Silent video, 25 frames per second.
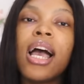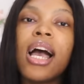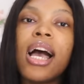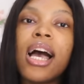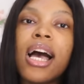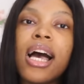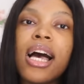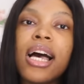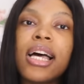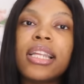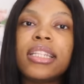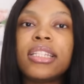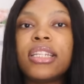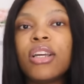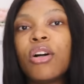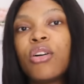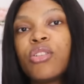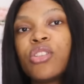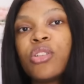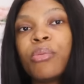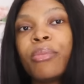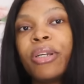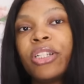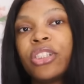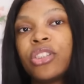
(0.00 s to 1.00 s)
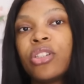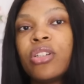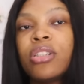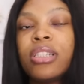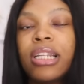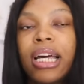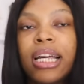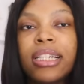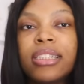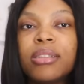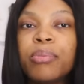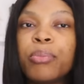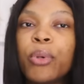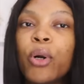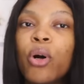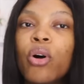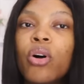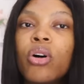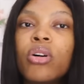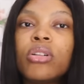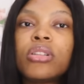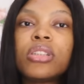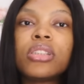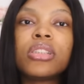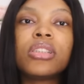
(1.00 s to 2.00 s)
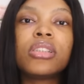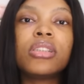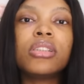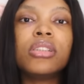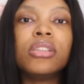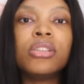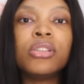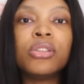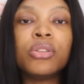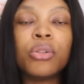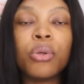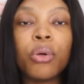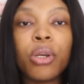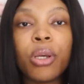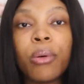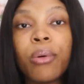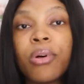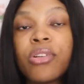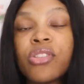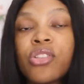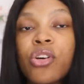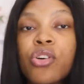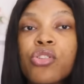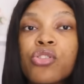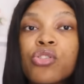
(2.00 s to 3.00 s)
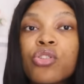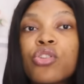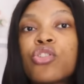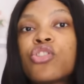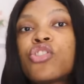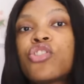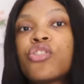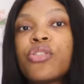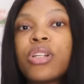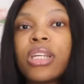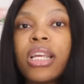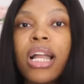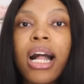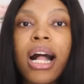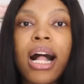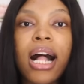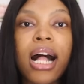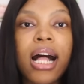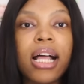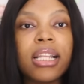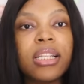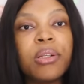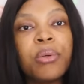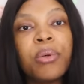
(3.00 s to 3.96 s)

and they also mentioned that, but you know, he was also triggered.